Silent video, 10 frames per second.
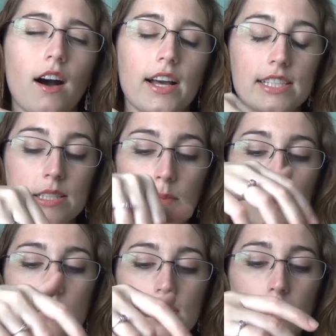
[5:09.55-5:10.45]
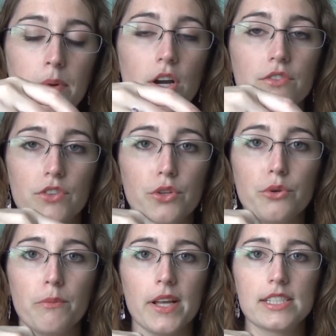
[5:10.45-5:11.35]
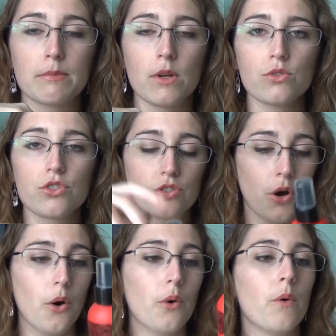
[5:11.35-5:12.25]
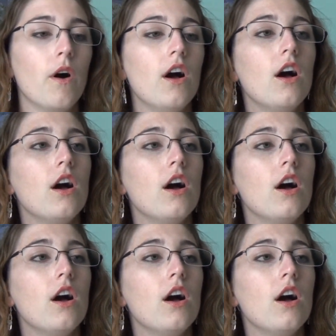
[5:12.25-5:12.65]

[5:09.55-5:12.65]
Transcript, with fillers: It smells like perfume. It smells so